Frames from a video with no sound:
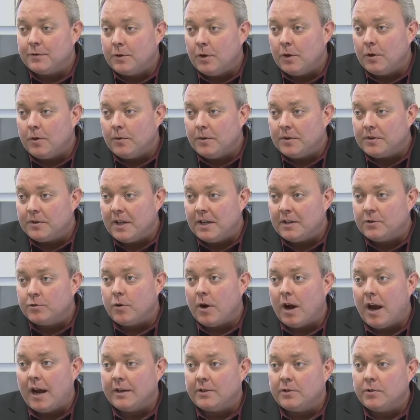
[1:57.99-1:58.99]
do is they
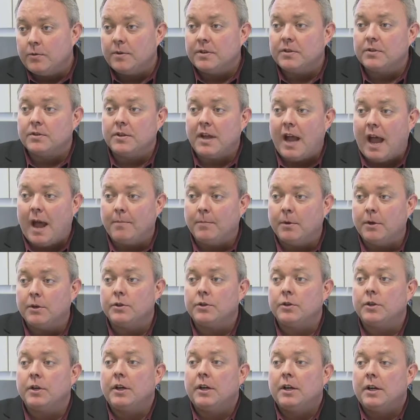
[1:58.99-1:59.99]
try to
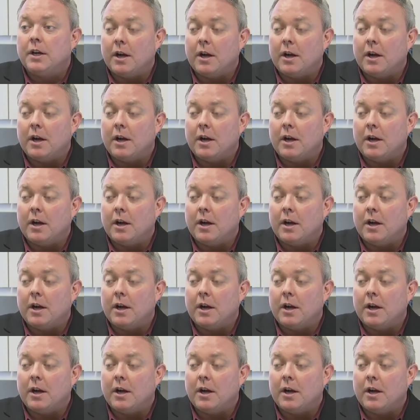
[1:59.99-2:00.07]
establish